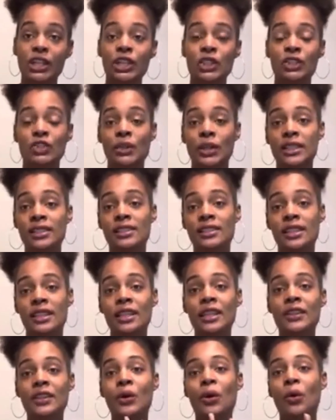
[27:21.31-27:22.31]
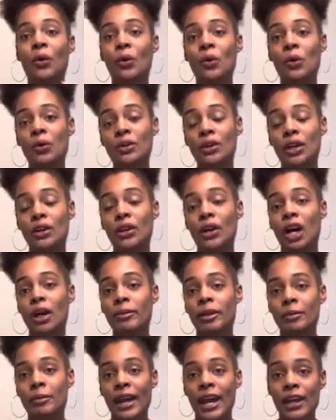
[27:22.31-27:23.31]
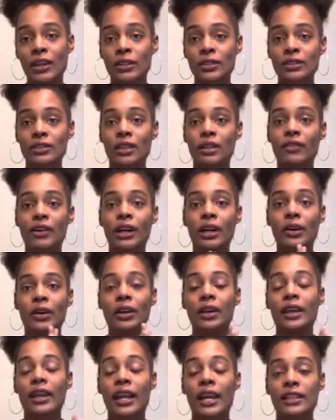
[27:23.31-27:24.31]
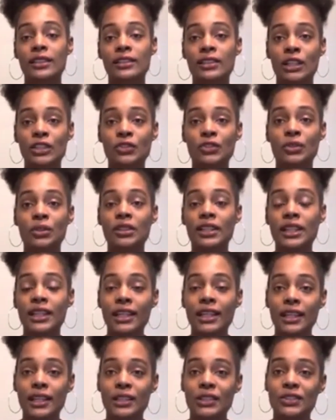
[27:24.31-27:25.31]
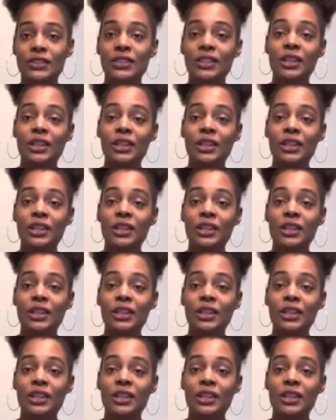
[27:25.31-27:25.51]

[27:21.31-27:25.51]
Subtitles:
transcending the old karmic patterns of our ancestral lineage,